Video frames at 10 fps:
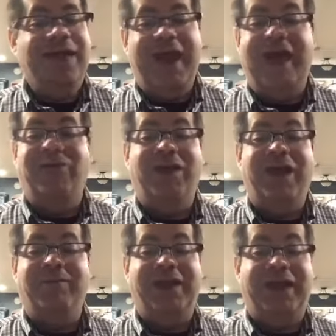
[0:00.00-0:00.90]
Edwin,
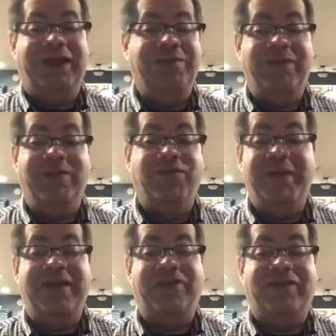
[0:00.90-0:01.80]
I'm getting
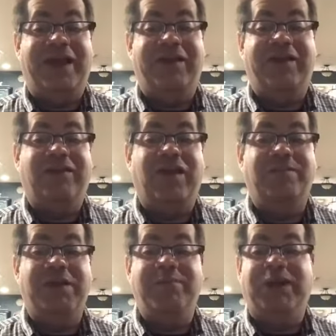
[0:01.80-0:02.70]
information that it's going to
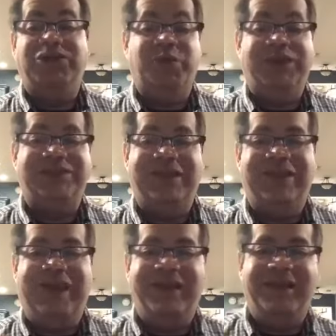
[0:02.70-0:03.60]
be much worse than
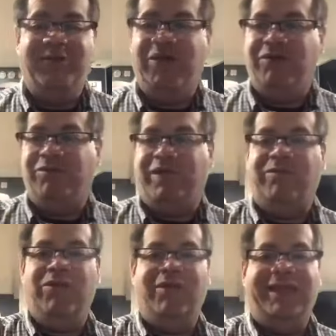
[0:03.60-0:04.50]
that. That we're
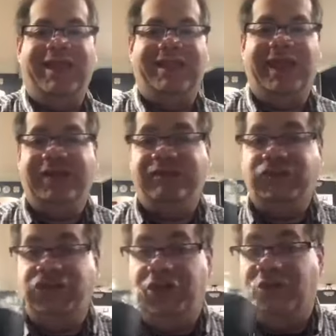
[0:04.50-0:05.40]
that we're looking at the end of
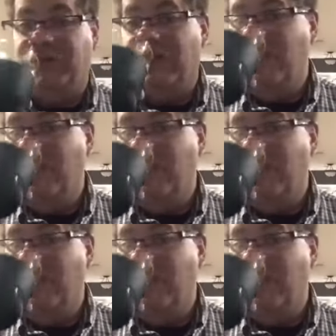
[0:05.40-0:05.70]
June.